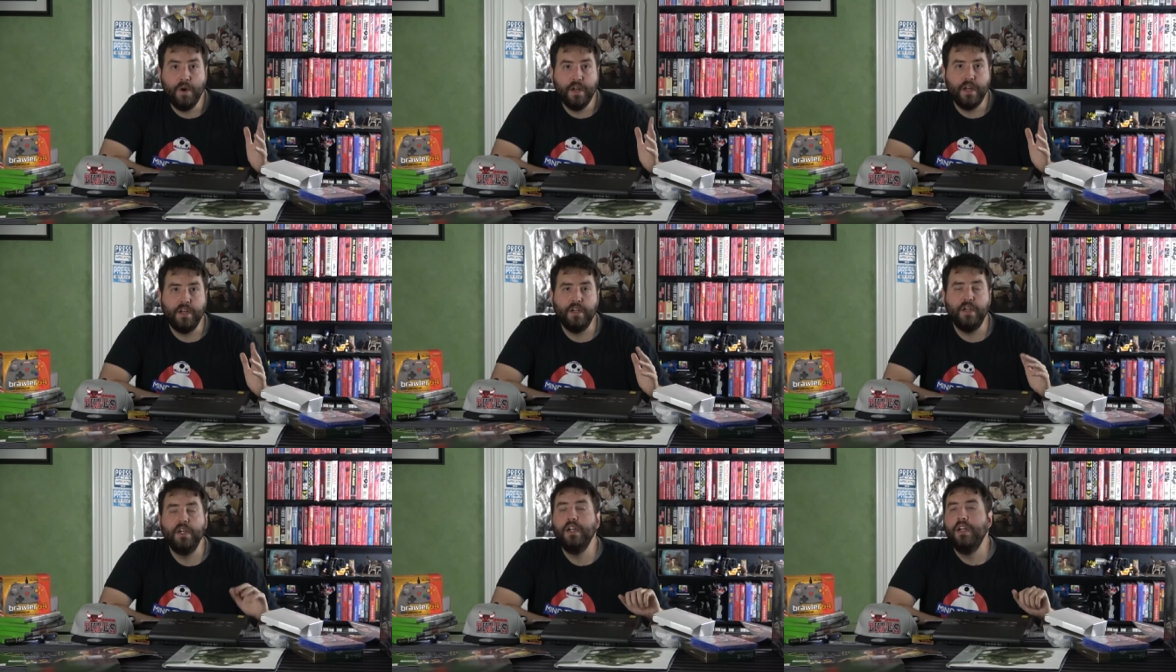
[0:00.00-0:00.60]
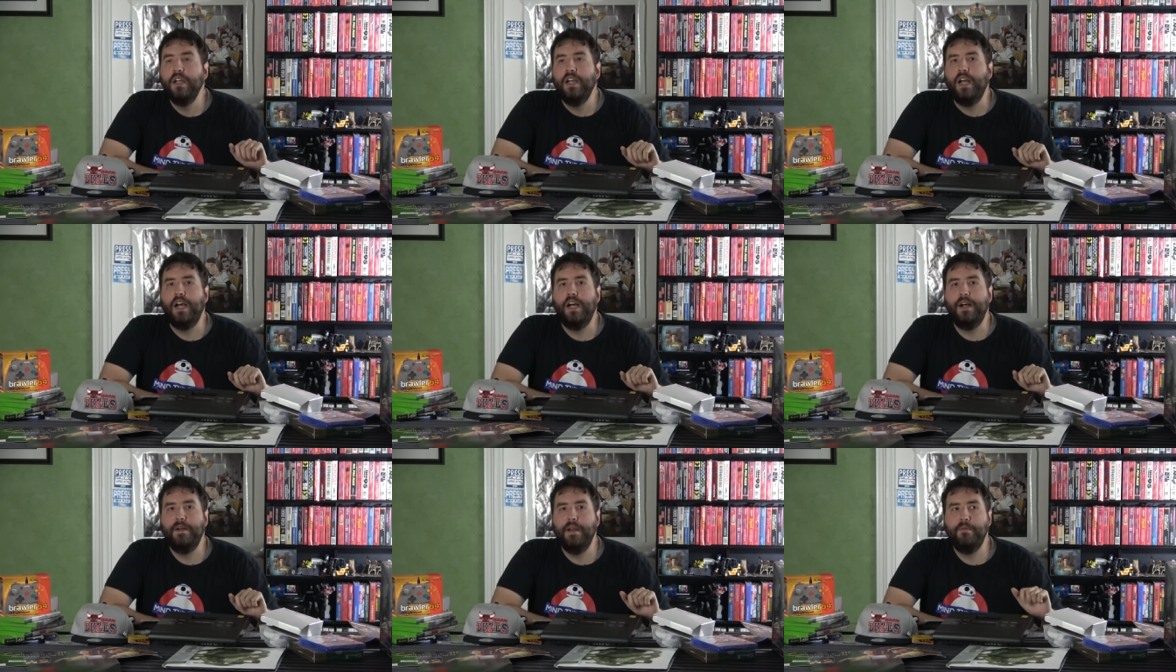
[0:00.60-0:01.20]
went under,
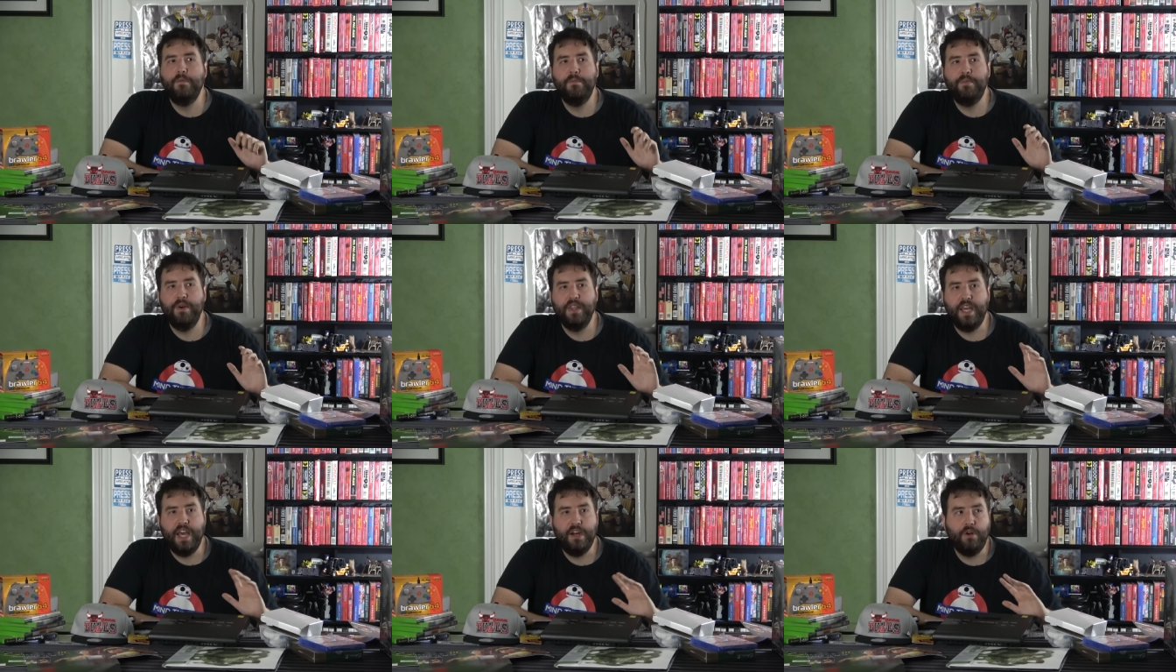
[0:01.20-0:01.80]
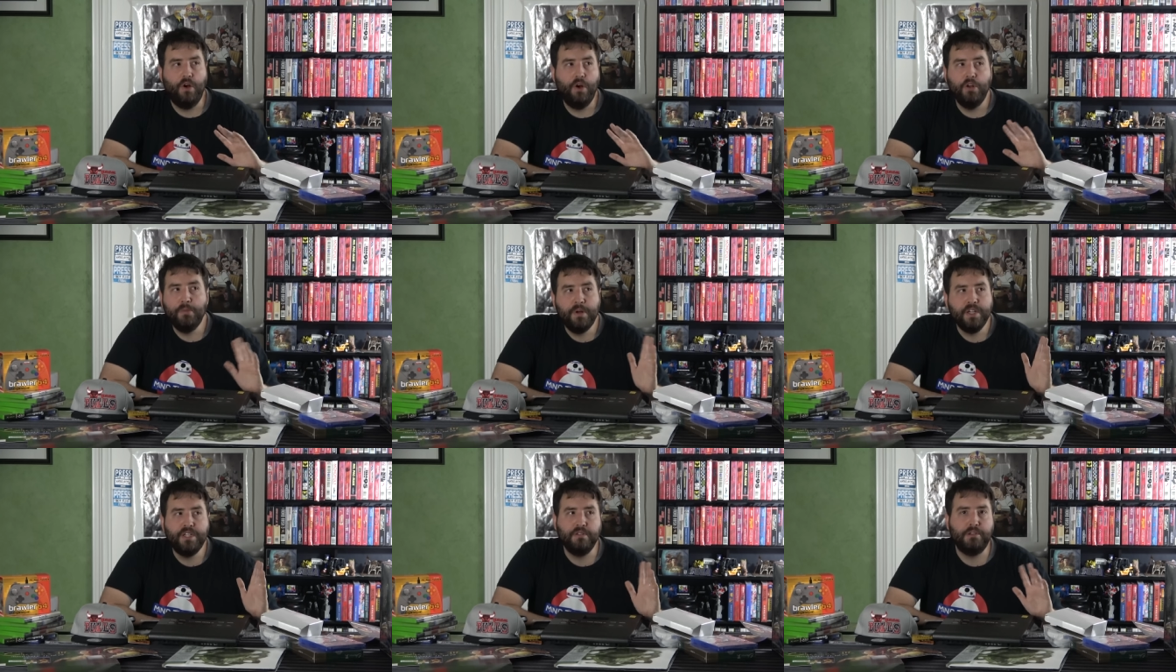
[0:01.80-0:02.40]
uh, at one point they had a whole
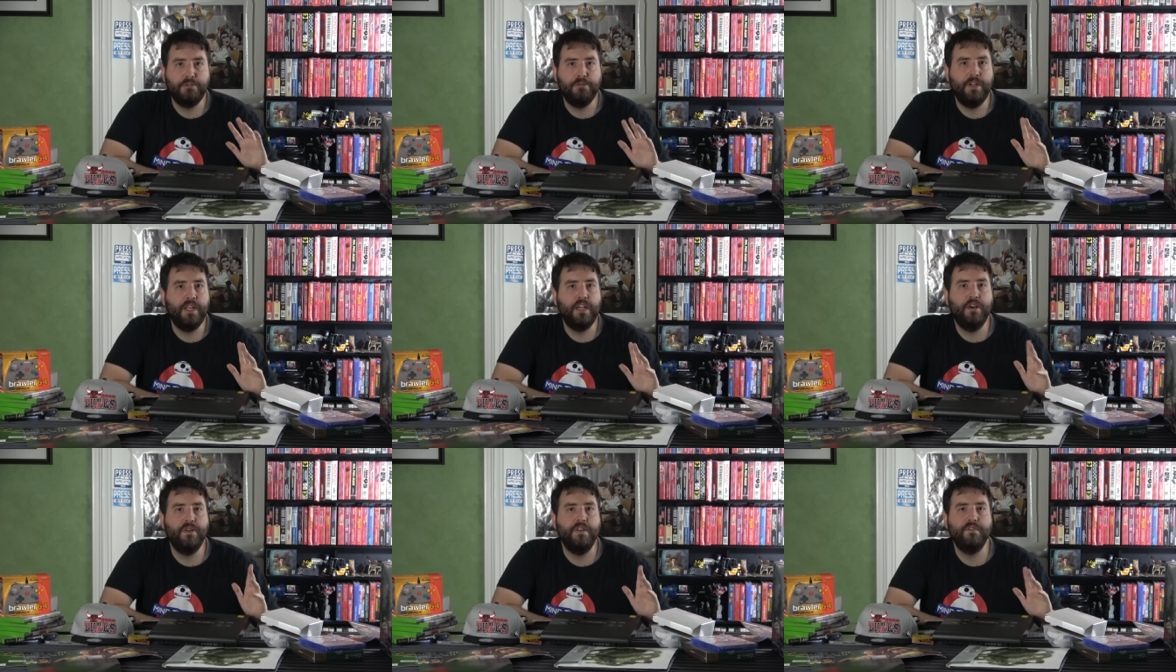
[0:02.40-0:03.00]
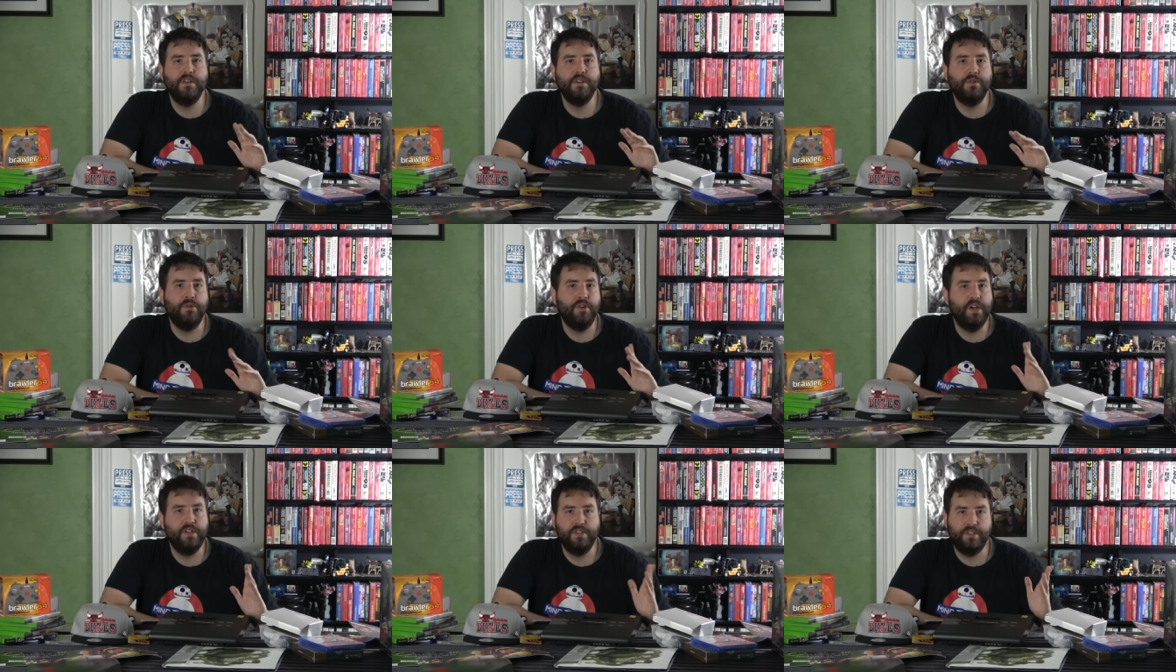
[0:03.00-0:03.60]
bunch of 3DO
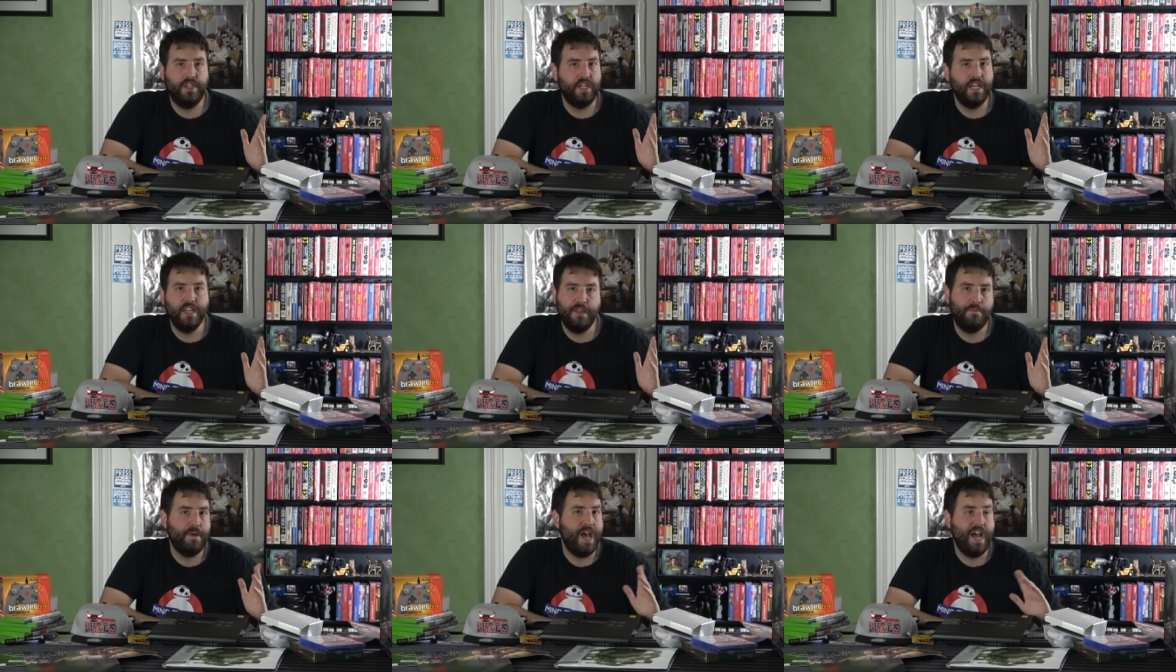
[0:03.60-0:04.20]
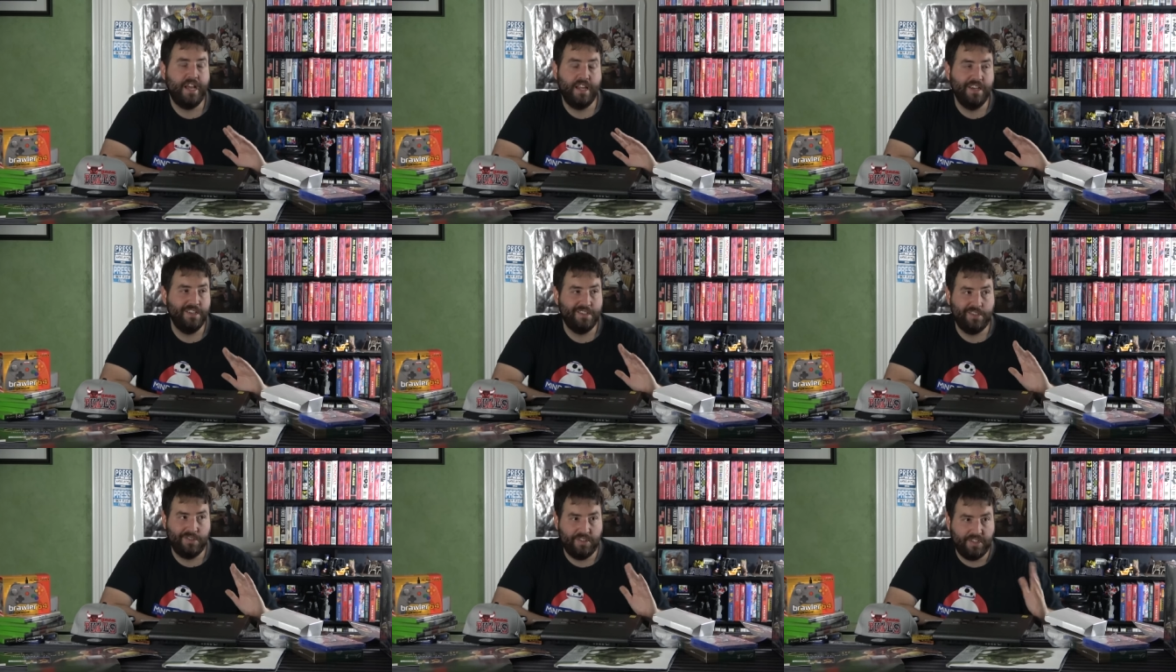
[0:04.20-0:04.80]
inventory just like in the back and it
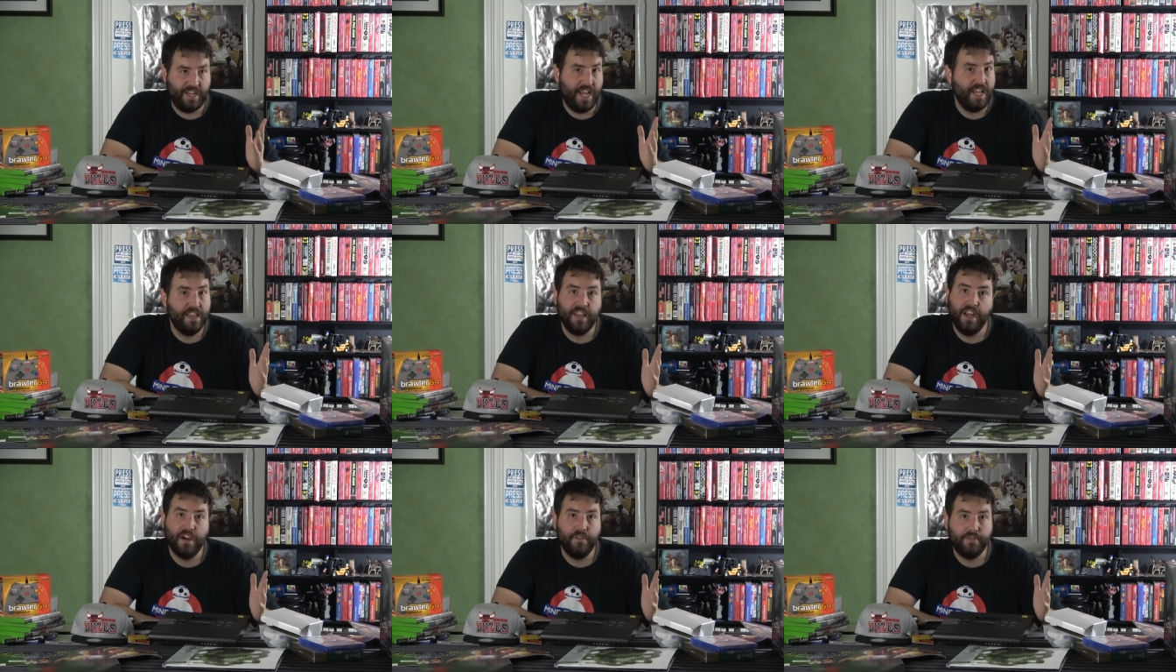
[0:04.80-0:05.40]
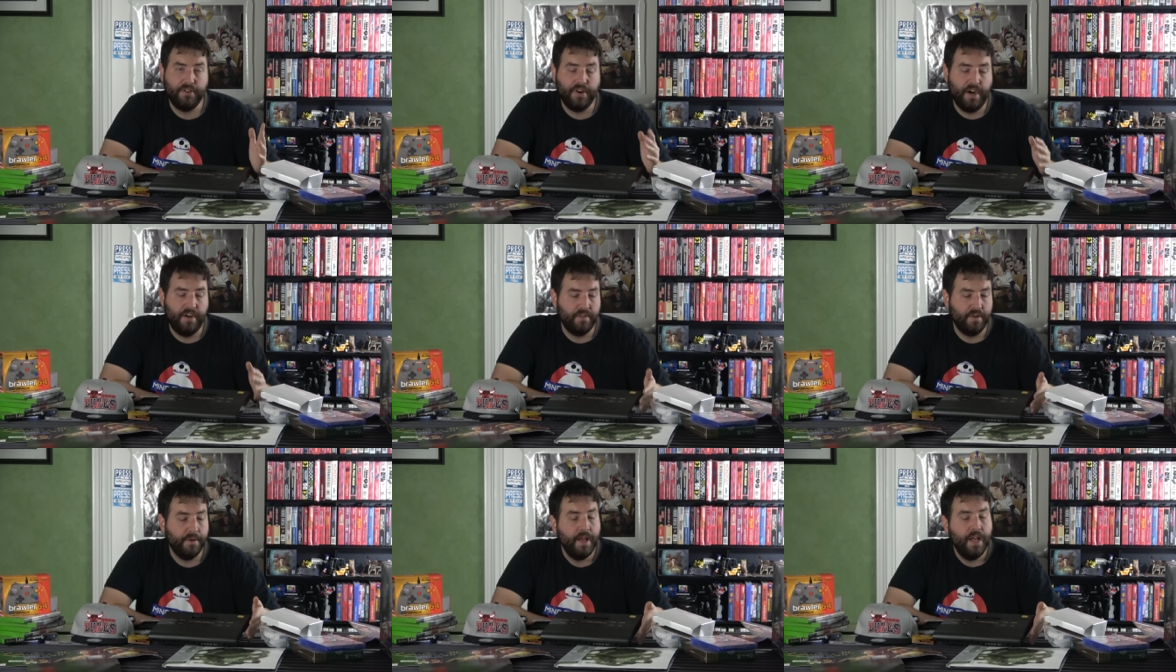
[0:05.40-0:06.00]
just stayed there
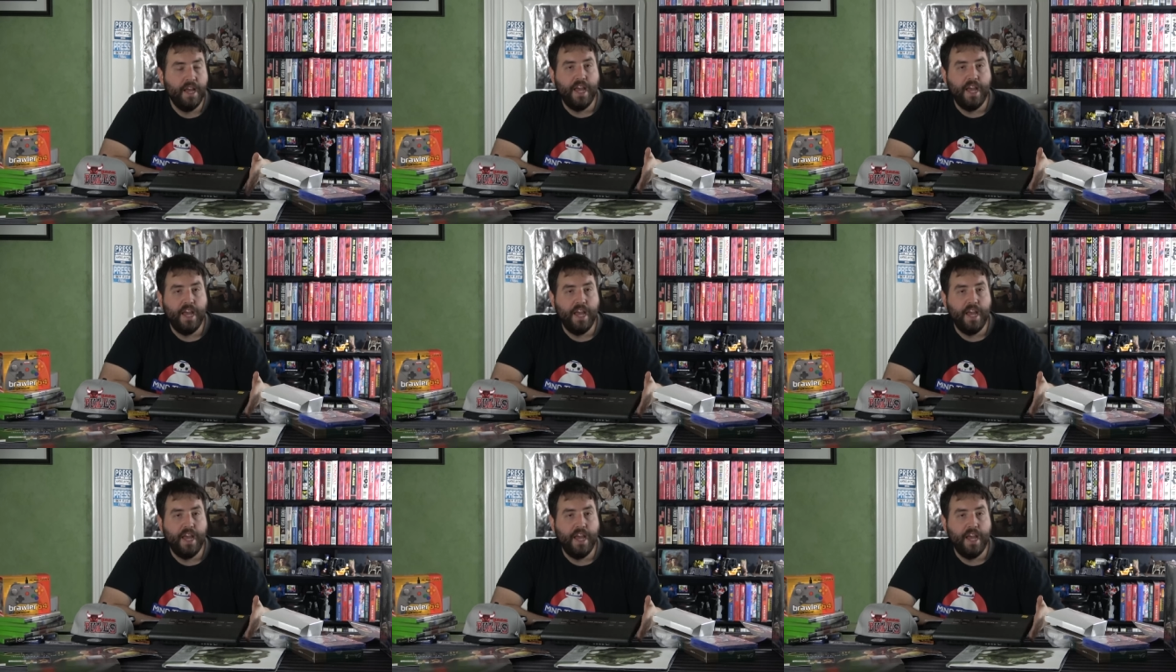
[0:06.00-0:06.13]
forever.